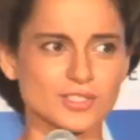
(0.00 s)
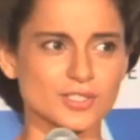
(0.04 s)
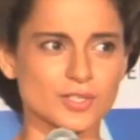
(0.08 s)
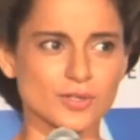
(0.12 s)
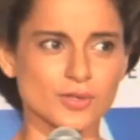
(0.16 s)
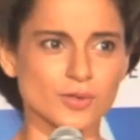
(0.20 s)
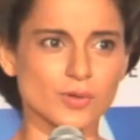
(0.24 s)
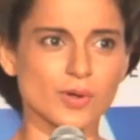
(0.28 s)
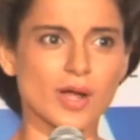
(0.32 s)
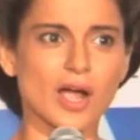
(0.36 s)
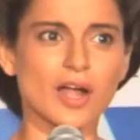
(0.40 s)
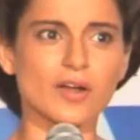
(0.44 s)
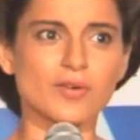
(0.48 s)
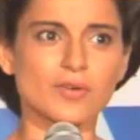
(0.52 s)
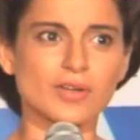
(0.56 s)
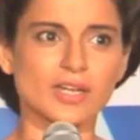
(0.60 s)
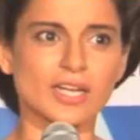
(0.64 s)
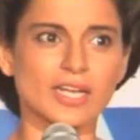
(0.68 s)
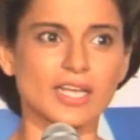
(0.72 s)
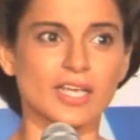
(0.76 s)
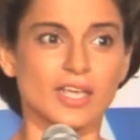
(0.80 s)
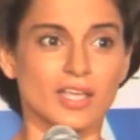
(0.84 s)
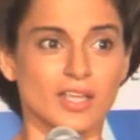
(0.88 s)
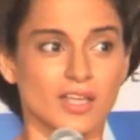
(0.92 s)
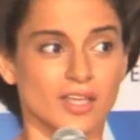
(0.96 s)
so you can't
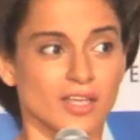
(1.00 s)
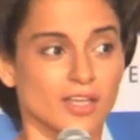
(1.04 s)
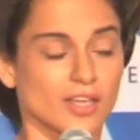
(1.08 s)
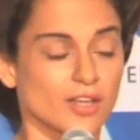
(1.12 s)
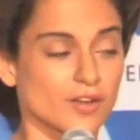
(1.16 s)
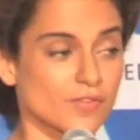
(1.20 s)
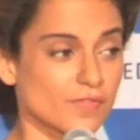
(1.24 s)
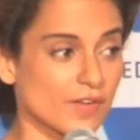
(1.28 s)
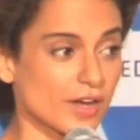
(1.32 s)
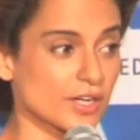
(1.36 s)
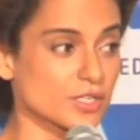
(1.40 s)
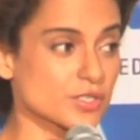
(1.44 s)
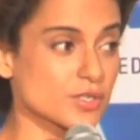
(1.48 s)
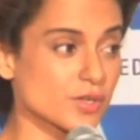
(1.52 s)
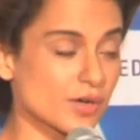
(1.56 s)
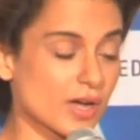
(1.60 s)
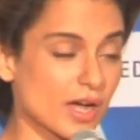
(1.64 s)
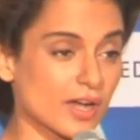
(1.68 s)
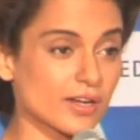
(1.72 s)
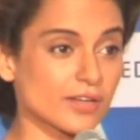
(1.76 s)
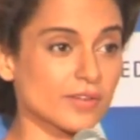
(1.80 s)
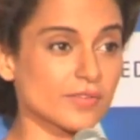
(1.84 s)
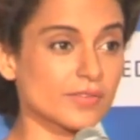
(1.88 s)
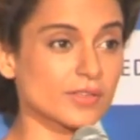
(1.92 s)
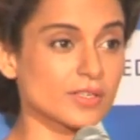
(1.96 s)
really, in fact, you
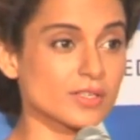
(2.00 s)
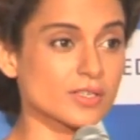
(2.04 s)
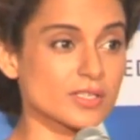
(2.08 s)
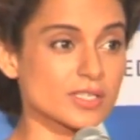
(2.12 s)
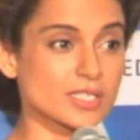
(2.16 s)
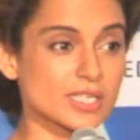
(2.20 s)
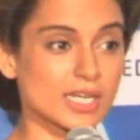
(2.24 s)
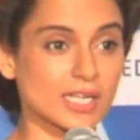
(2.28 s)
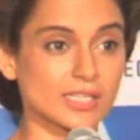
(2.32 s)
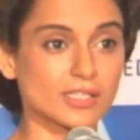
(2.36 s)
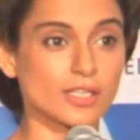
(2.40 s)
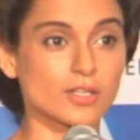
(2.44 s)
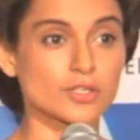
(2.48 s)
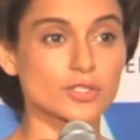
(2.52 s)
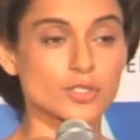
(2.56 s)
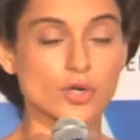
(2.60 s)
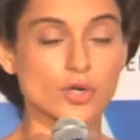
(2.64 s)
can't even tell the